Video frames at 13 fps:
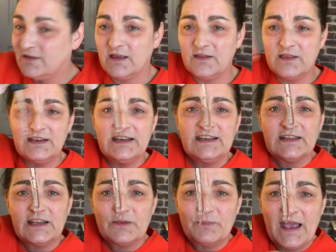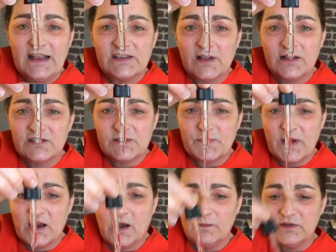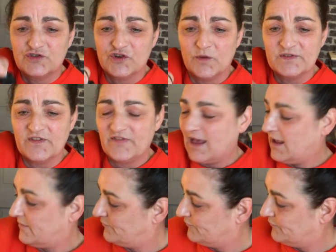needling pen. So I'll just put a couple of drops of that